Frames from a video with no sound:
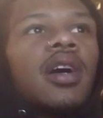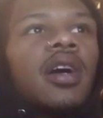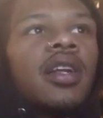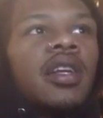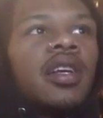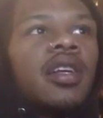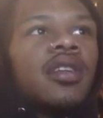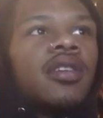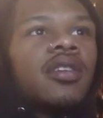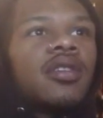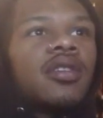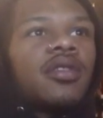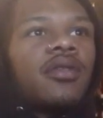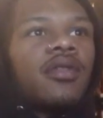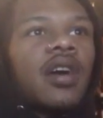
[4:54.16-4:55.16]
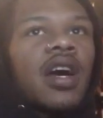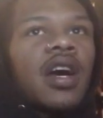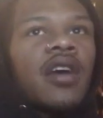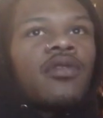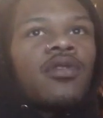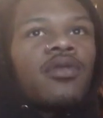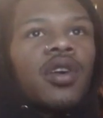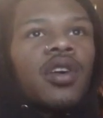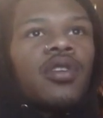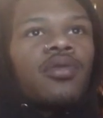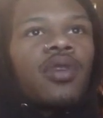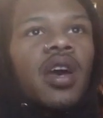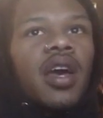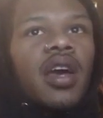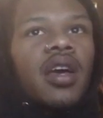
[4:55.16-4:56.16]
I need to survive you. Where
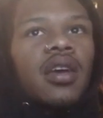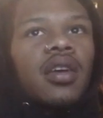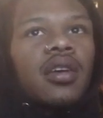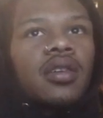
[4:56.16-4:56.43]
you at?